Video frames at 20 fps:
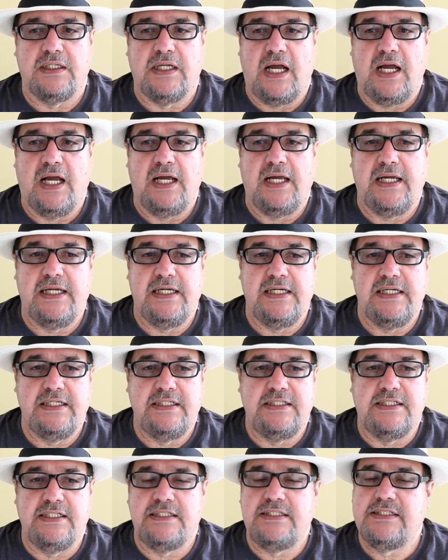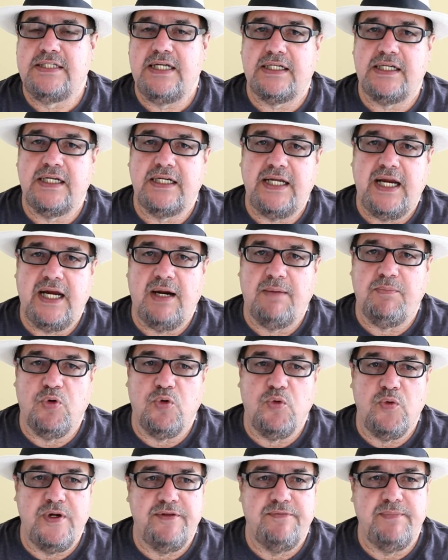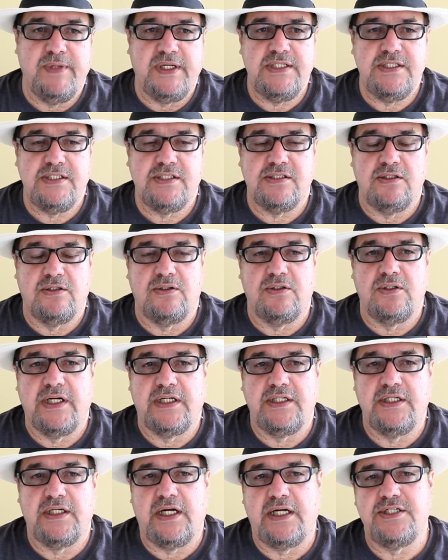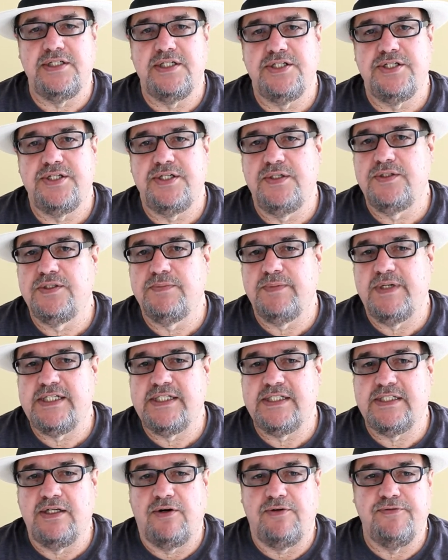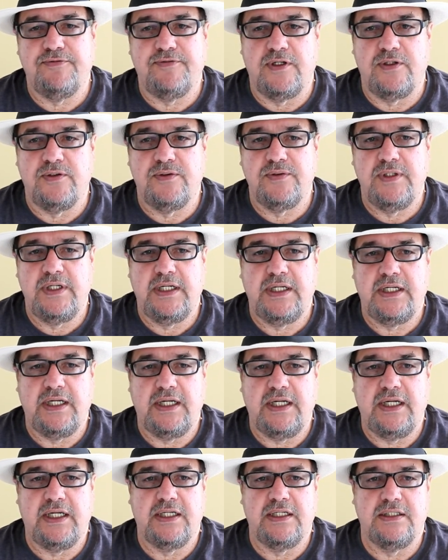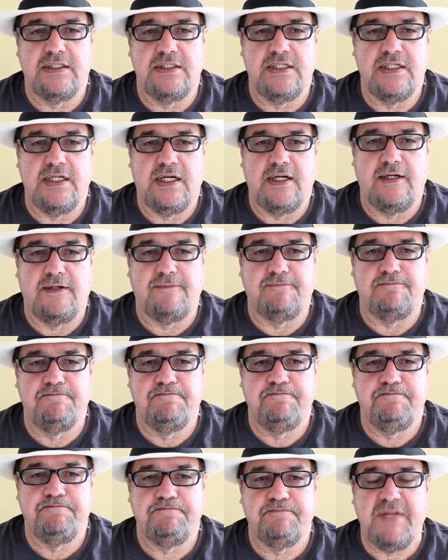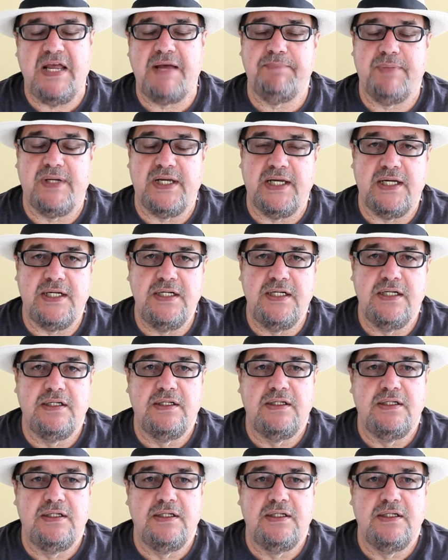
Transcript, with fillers: I didn't take a camera with me, so I, I just used my cell phone, and um, not bad.